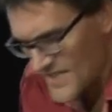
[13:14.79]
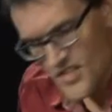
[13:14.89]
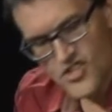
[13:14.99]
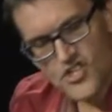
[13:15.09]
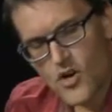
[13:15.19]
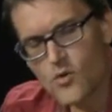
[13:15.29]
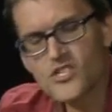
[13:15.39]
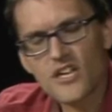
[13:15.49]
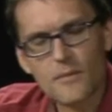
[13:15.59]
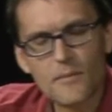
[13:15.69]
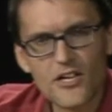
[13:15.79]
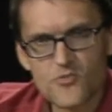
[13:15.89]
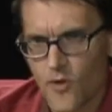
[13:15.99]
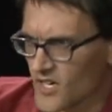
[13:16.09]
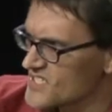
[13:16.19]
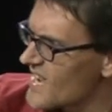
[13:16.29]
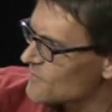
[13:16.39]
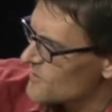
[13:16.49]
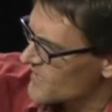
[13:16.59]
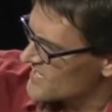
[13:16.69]
message 2 is going to be much more
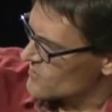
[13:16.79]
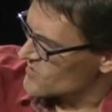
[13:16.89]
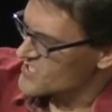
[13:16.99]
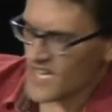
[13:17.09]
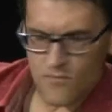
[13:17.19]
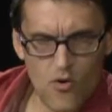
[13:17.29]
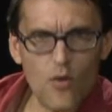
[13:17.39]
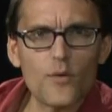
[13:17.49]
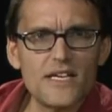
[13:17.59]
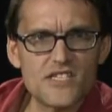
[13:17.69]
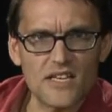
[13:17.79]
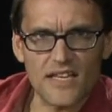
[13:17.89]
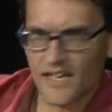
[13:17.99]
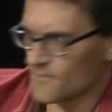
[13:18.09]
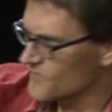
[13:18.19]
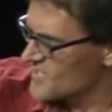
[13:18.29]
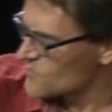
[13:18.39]
accepted because it was seen more recently.